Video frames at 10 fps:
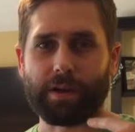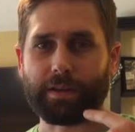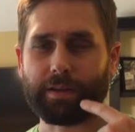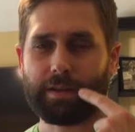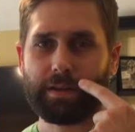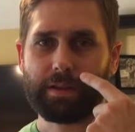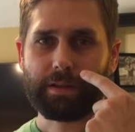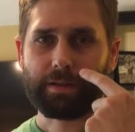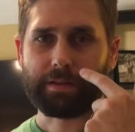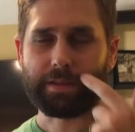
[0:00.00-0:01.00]
I
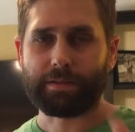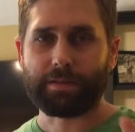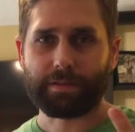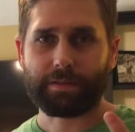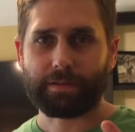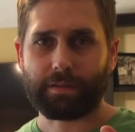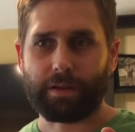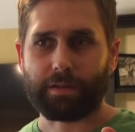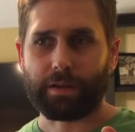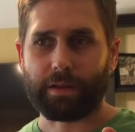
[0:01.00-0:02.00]
did this
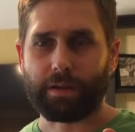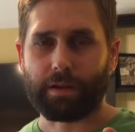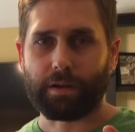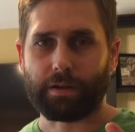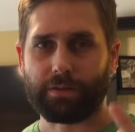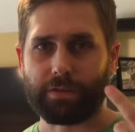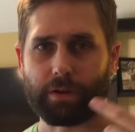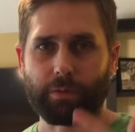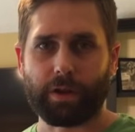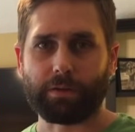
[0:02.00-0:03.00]
then uh, stick
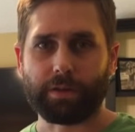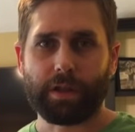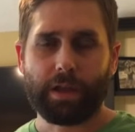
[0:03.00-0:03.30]
around.